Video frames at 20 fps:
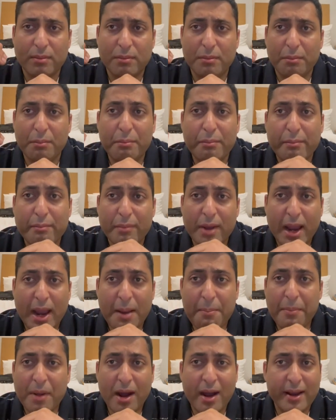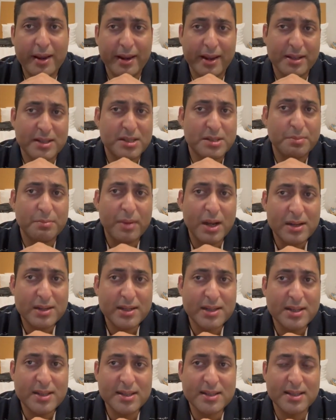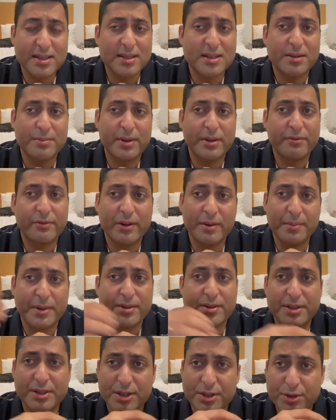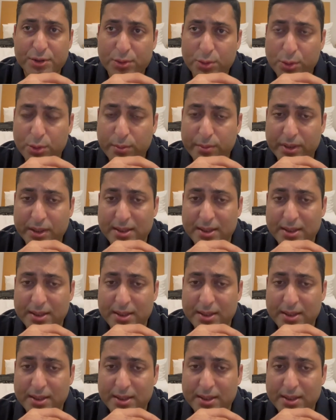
MIS, multi-system inflammatory syndrome,